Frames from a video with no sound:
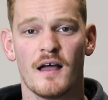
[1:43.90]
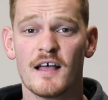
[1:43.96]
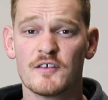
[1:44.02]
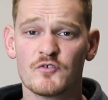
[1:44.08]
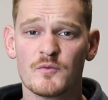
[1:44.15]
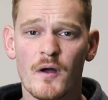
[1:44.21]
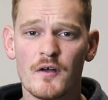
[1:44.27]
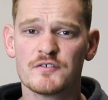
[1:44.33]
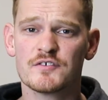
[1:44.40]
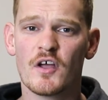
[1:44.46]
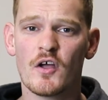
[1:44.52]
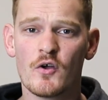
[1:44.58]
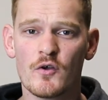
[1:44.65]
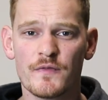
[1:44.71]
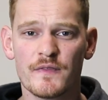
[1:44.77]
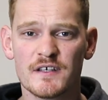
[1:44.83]
As remotes
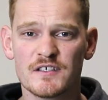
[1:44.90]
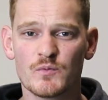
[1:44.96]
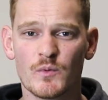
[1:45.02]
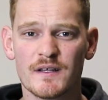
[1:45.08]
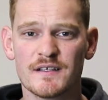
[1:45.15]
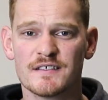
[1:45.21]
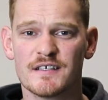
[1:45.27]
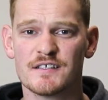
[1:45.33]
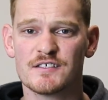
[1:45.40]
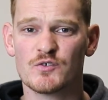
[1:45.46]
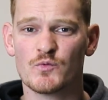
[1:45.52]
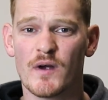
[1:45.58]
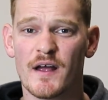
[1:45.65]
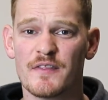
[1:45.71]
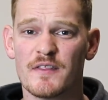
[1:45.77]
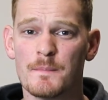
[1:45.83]
go, this one sits
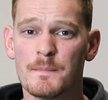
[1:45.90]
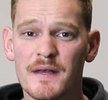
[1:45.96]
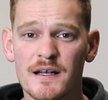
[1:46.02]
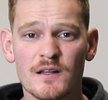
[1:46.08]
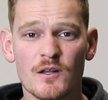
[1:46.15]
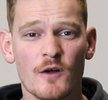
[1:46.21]
around the middle